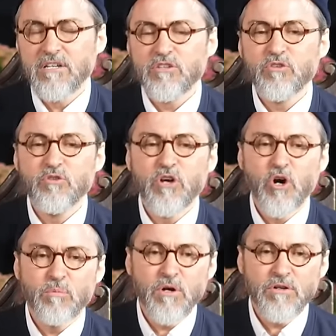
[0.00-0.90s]
You
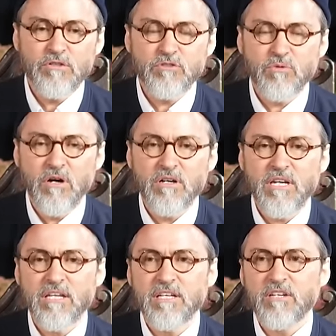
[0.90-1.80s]
know murder is wrong
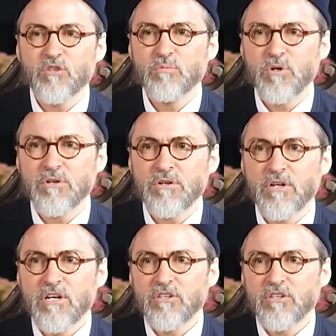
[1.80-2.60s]
and yet you murder.